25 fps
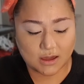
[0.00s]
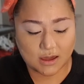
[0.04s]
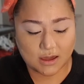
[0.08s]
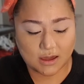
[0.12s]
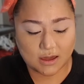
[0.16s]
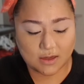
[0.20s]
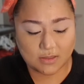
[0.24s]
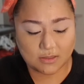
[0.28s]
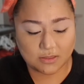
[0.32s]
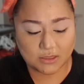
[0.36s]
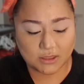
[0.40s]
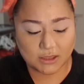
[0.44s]

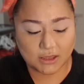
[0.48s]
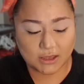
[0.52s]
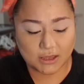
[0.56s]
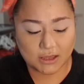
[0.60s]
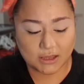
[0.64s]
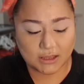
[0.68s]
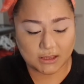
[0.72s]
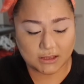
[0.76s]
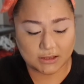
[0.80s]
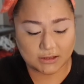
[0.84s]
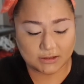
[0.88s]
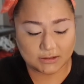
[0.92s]
And
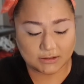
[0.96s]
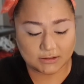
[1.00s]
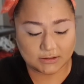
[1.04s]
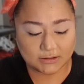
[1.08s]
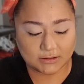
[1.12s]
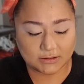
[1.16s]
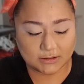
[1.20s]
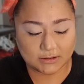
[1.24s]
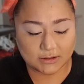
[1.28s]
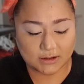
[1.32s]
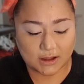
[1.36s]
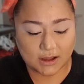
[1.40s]
then
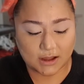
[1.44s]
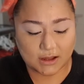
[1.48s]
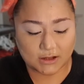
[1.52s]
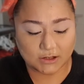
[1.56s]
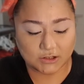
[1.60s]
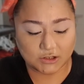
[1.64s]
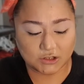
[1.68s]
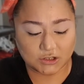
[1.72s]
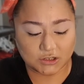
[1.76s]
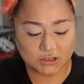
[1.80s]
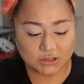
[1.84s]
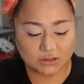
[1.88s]
I
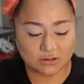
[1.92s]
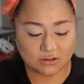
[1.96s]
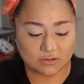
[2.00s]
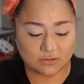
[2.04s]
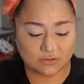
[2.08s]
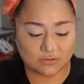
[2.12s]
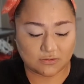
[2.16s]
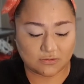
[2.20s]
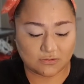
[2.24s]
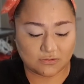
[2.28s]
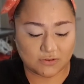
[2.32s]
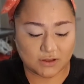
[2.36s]
just
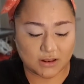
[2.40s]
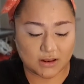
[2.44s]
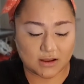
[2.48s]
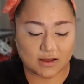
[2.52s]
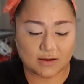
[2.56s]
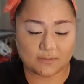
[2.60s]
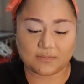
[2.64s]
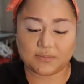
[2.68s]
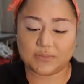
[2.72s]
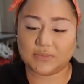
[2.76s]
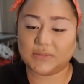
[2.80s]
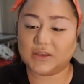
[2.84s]
fill
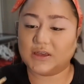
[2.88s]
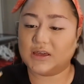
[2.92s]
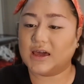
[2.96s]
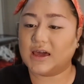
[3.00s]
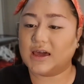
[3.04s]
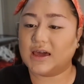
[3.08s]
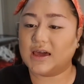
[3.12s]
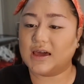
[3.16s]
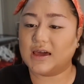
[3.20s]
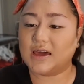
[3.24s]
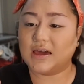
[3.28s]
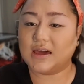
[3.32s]
up the
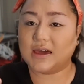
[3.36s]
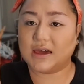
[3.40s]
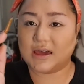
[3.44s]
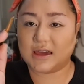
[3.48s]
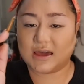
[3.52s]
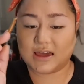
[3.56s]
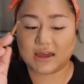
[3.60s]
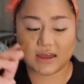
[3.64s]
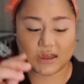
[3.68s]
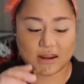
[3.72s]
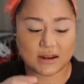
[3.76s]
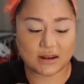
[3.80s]

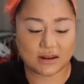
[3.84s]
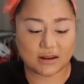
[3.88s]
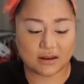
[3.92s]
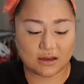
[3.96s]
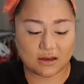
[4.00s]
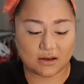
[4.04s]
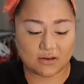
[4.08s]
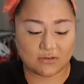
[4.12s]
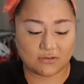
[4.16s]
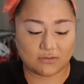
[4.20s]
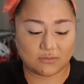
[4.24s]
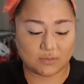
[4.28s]
end
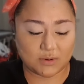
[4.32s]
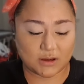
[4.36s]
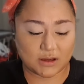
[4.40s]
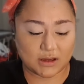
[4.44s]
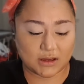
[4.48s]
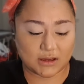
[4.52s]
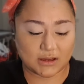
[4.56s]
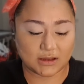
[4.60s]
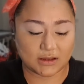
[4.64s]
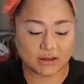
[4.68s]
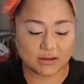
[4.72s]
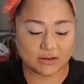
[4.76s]
of
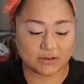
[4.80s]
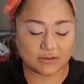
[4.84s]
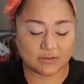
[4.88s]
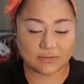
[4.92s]
my